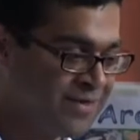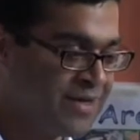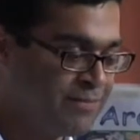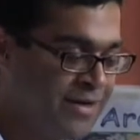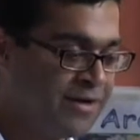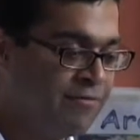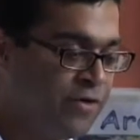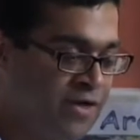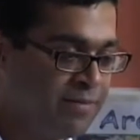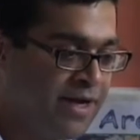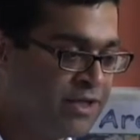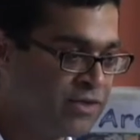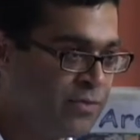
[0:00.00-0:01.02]
a period of
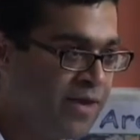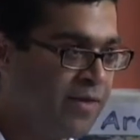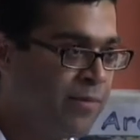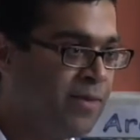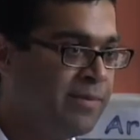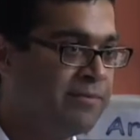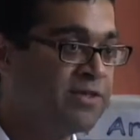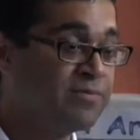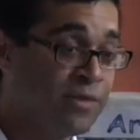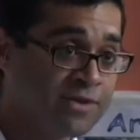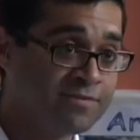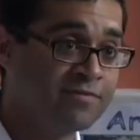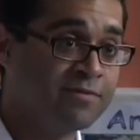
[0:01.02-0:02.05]
occupation where they will be
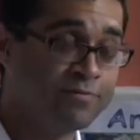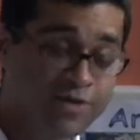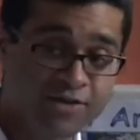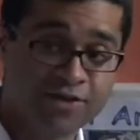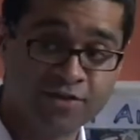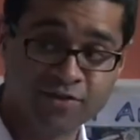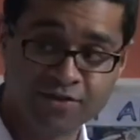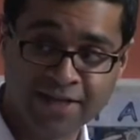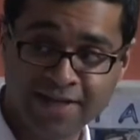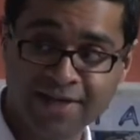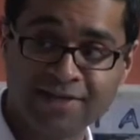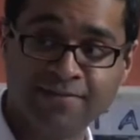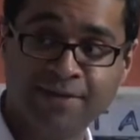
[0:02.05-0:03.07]
responsible for prisoners,
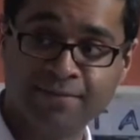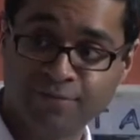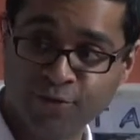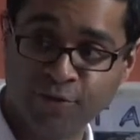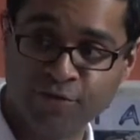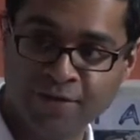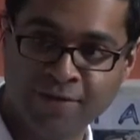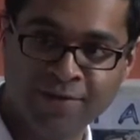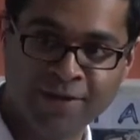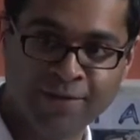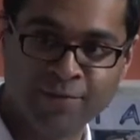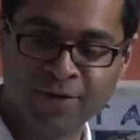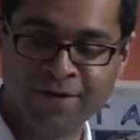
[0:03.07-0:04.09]
that needs to be improved.
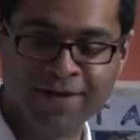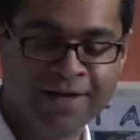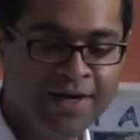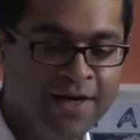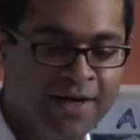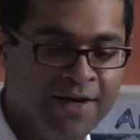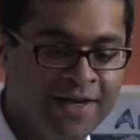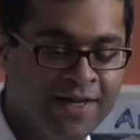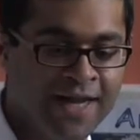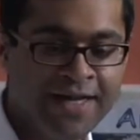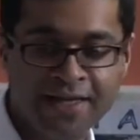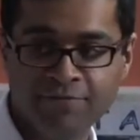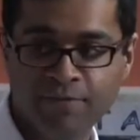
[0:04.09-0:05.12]
In the
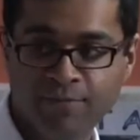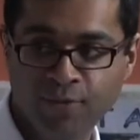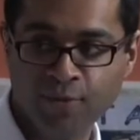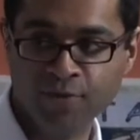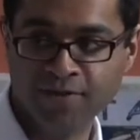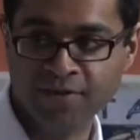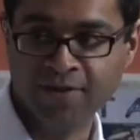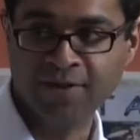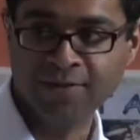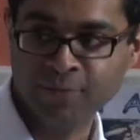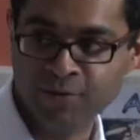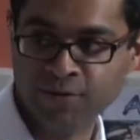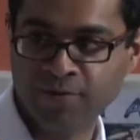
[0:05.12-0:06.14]
Aiken report,
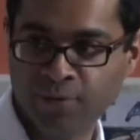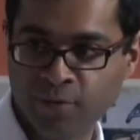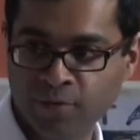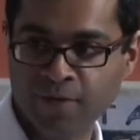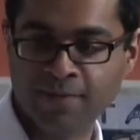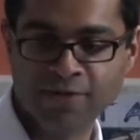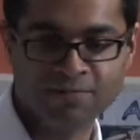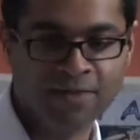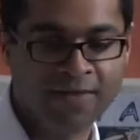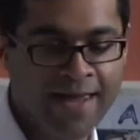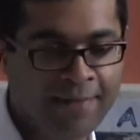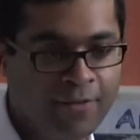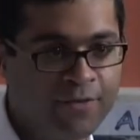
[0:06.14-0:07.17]
which was a report commissioned
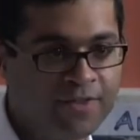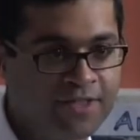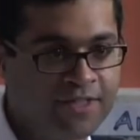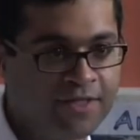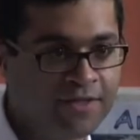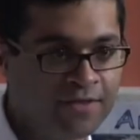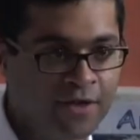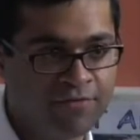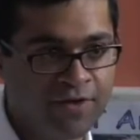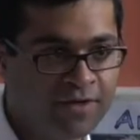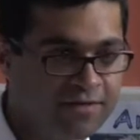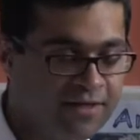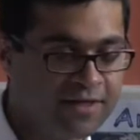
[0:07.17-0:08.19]
by the MOD
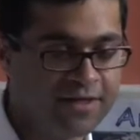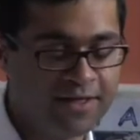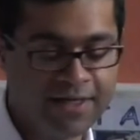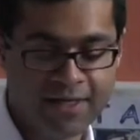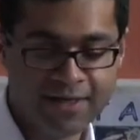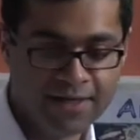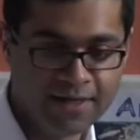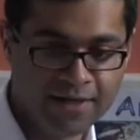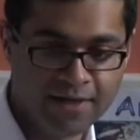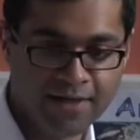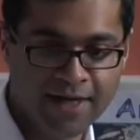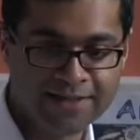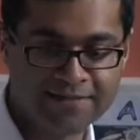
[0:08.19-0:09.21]
covering the
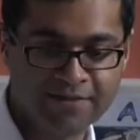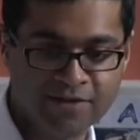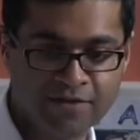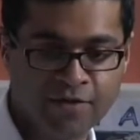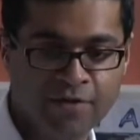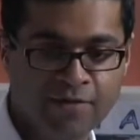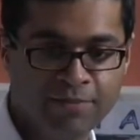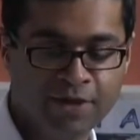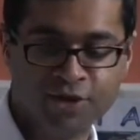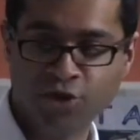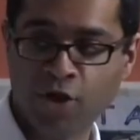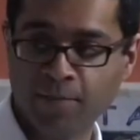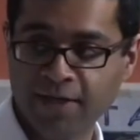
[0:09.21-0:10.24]
activities of the
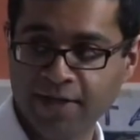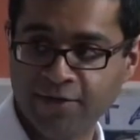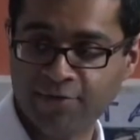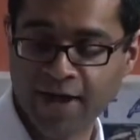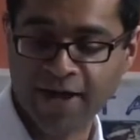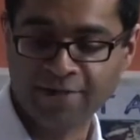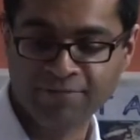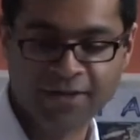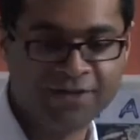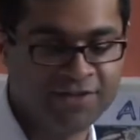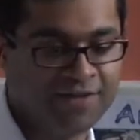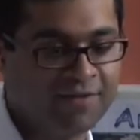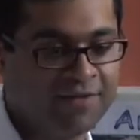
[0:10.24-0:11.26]
British Army in Iraq, they
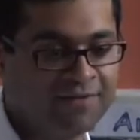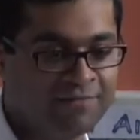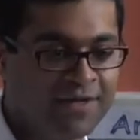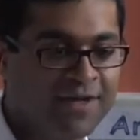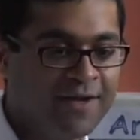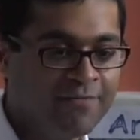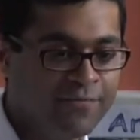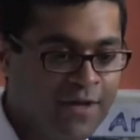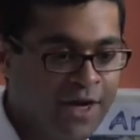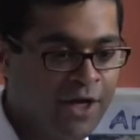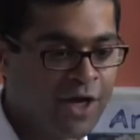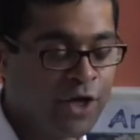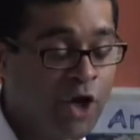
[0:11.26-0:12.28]
said
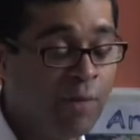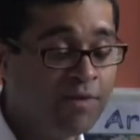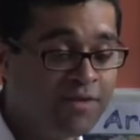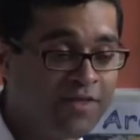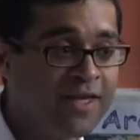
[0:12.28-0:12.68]
that a common